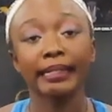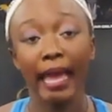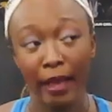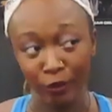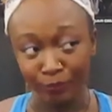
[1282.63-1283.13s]

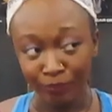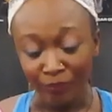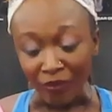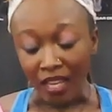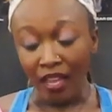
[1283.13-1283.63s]
Now,
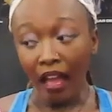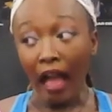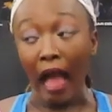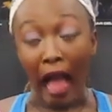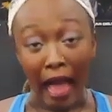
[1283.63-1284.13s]

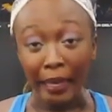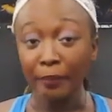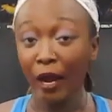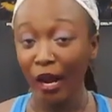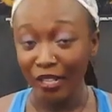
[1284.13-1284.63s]
I
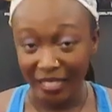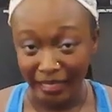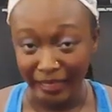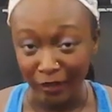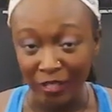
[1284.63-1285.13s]

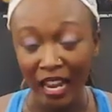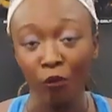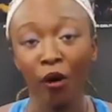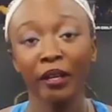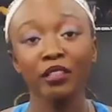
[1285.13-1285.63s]
personally was
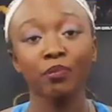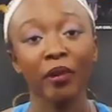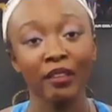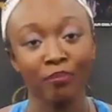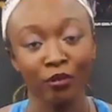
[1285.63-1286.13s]
not one of those
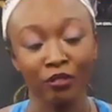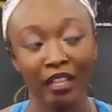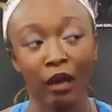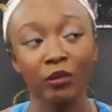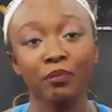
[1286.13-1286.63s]
people
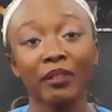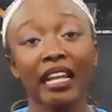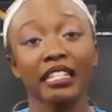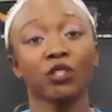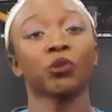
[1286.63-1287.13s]
that was
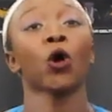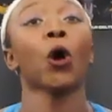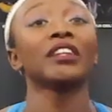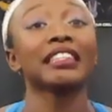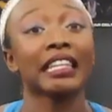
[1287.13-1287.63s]
blessed with
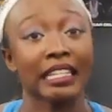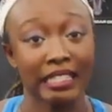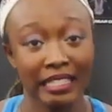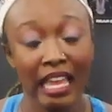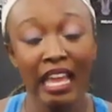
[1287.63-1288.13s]
all of this.
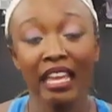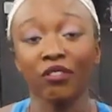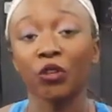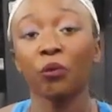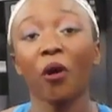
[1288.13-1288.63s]

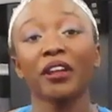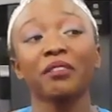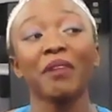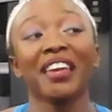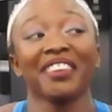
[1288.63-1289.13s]
If you're one of
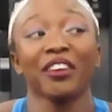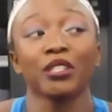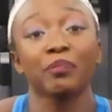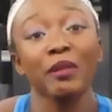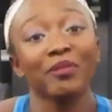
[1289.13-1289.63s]

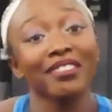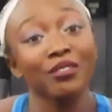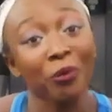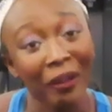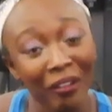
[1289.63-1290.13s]
those people
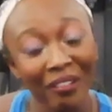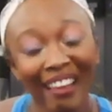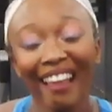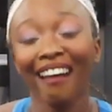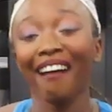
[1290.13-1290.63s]
as well,
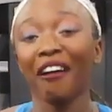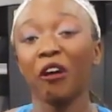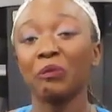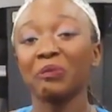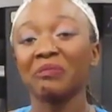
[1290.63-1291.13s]

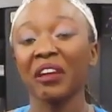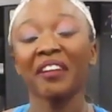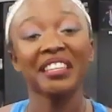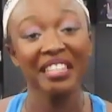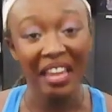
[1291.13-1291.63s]
um, there
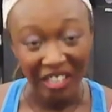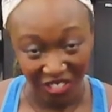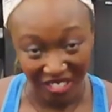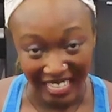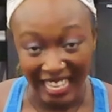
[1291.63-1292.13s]
is an
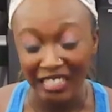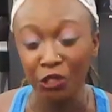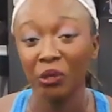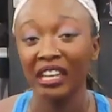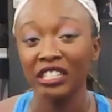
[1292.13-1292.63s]
exercise that
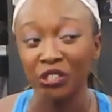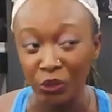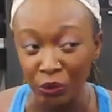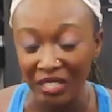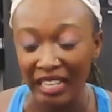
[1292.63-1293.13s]
you can
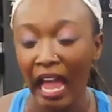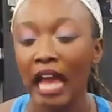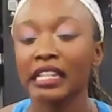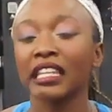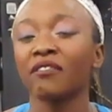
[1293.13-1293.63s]
do to
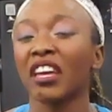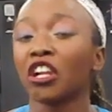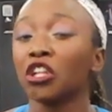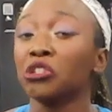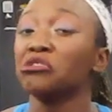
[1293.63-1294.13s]
kind of give that
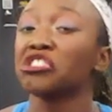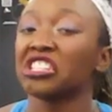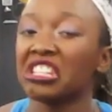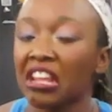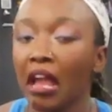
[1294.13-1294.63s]

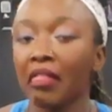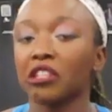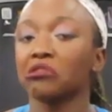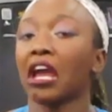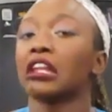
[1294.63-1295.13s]
illusion
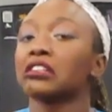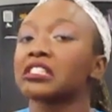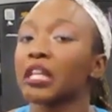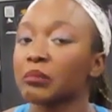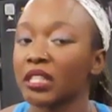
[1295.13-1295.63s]
that you got a
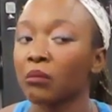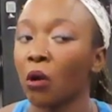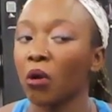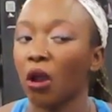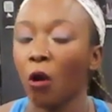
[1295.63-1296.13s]
little something, something
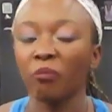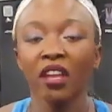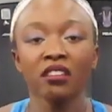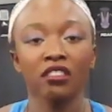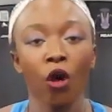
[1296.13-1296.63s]
going on.
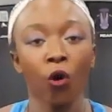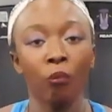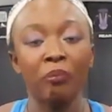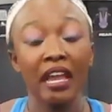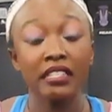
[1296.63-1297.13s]
So
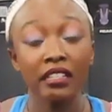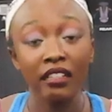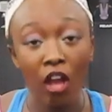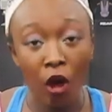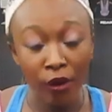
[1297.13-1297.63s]

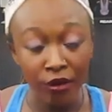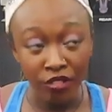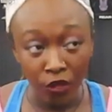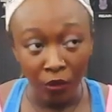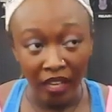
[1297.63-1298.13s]
basically all you're
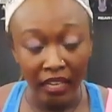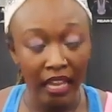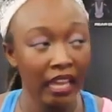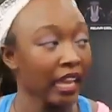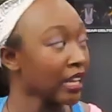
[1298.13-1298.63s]
doing
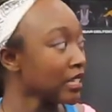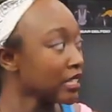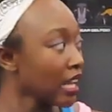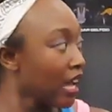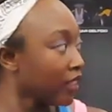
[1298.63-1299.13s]
is,
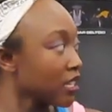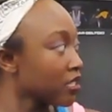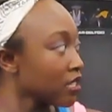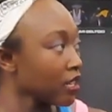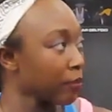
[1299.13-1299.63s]
this
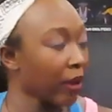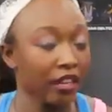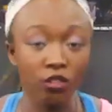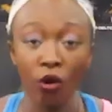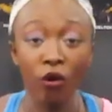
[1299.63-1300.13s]
is a
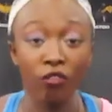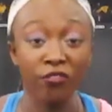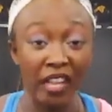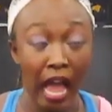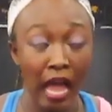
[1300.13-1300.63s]
pectoral
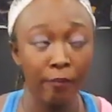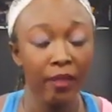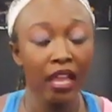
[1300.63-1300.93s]
fly.